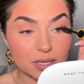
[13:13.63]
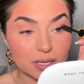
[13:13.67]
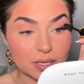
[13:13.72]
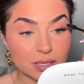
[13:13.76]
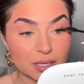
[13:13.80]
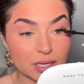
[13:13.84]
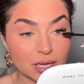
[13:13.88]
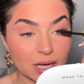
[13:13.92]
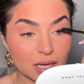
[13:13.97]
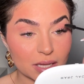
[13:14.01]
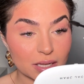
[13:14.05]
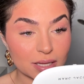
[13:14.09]

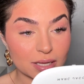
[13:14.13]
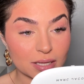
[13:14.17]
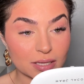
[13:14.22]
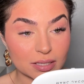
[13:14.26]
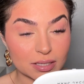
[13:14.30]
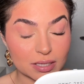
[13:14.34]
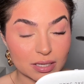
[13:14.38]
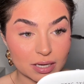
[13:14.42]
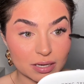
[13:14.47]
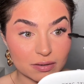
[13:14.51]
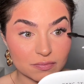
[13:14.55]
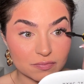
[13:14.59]
yeah,
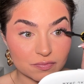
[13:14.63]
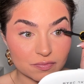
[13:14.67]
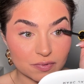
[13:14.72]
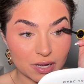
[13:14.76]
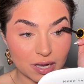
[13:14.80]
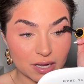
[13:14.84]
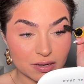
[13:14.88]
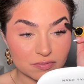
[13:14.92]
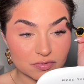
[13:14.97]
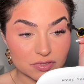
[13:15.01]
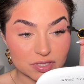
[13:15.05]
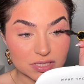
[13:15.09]
lately
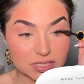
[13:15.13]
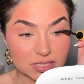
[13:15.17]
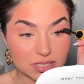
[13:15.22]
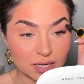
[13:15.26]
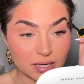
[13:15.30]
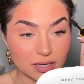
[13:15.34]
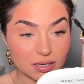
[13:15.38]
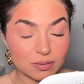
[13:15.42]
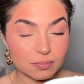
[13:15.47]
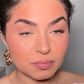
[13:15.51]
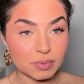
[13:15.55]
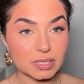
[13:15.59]
I've just
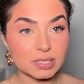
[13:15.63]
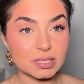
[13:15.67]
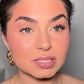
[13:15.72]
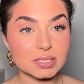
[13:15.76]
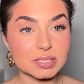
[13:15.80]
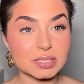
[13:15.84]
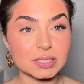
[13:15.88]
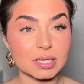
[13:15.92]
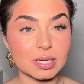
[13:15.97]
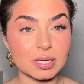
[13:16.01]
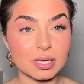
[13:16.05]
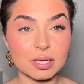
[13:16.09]
kind of been
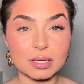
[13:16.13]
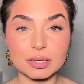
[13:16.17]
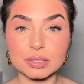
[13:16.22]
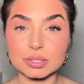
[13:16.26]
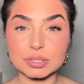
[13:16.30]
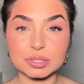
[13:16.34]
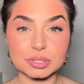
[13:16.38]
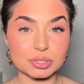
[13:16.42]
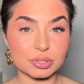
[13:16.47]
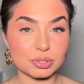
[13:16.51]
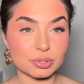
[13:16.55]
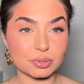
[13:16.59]
sticking
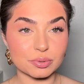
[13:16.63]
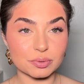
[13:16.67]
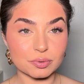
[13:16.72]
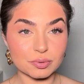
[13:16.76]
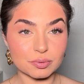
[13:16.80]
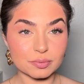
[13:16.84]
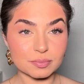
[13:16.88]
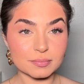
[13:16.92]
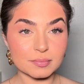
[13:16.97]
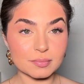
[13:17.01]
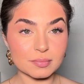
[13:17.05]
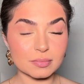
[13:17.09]

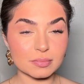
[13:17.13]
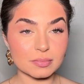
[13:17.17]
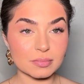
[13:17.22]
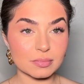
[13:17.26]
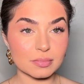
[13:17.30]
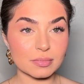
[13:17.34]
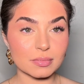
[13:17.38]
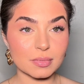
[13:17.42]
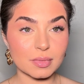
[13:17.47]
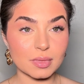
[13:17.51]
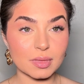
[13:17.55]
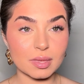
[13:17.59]
to
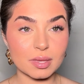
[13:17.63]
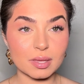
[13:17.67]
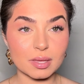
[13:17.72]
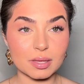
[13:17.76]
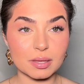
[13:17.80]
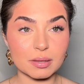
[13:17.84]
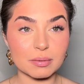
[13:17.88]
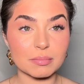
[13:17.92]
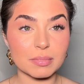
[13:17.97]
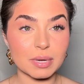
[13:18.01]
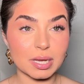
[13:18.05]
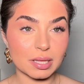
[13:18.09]

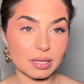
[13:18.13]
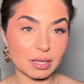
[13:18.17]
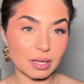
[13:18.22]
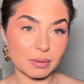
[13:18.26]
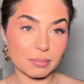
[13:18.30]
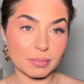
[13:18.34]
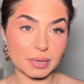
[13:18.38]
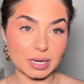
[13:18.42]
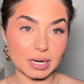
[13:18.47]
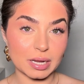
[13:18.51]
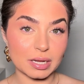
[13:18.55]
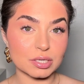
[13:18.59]
my
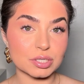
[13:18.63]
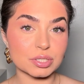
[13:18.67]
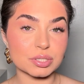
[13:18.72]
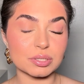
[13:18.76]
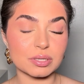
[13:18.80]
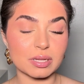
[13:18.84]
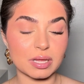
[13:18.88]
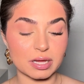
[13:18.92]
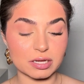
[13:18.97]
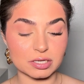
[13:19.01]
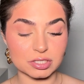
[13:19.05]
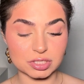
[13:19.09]
natural
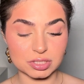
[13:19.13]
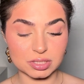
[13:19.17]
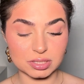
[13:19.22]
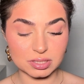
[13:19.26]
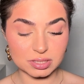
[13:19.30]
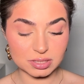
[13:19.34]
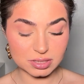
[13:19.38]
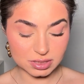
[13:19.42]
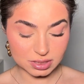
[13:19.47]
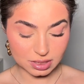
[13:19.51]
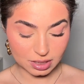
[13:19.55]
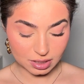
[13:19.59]

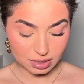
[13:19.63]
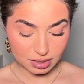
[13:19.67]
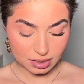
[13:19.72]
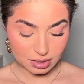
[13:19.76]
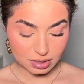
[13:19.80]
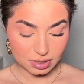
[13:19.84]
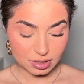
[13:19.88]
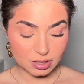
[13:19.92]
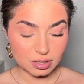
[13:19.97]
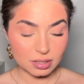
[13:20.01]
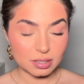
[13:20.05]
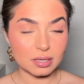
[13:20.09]
lashes,
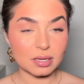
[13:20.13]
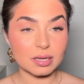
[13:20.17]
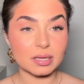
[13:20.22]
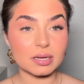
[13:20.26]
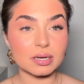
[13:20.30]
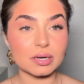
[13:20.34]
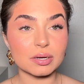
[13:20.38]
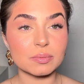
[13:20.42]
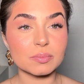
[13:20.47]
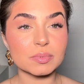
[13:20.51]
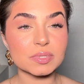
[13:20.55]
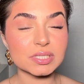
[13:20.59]
and
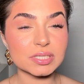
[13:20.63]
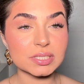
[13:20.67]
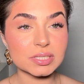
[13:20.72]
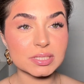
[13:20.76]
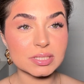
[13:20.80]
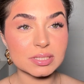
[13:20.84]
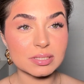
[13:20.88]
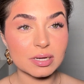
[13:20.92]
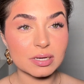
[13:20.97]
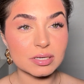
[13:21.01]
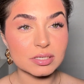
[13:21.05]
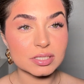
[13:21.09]
it almost
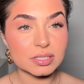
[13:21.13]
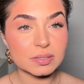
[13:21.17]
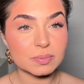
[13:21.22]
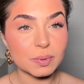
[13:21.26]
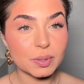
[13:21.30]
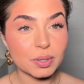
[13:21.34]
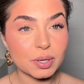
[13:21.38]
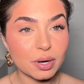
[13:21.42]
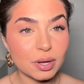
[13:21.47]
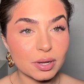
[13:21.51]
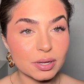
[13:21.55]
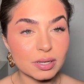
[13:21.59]
looks like I just
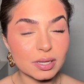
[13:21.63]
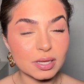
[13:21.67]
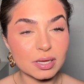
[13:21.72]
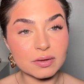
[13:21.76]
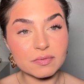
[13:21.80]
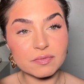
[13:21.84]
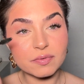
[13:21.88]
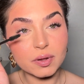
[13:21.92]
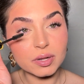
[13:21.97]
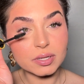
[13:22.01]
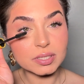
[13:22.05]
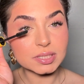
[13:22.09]
put on like
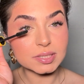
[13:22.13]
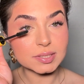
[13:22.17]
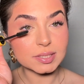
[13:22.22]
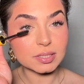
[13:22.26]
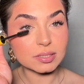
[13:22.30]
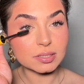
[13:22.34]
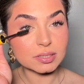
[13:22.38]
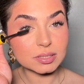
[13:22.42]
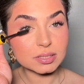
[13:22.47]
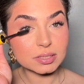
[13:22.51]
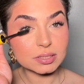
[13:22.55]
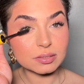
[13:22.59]

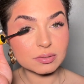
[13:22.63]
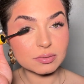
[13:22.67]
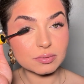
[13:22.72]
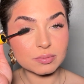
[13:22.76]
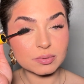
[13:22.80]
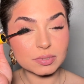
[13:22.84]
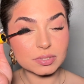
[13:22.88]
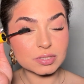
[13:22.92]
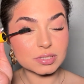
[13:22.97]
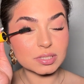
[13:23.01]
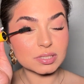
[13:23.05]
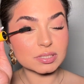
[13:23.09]
falsies,
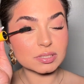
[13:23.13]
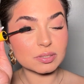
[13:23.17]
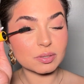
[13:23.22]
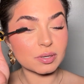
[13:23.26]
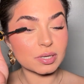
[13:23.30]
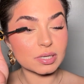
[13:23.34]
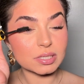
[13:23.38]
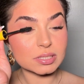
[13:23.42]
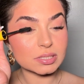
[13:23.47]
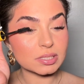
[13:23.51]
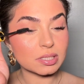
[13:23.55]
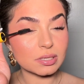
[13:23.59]
which is
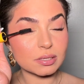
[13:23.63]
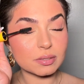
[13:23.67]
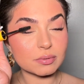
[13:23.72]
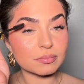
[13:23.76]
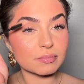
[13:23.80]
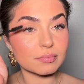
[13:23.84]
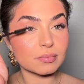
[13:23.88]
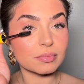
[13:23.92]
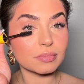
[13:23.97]
crazy.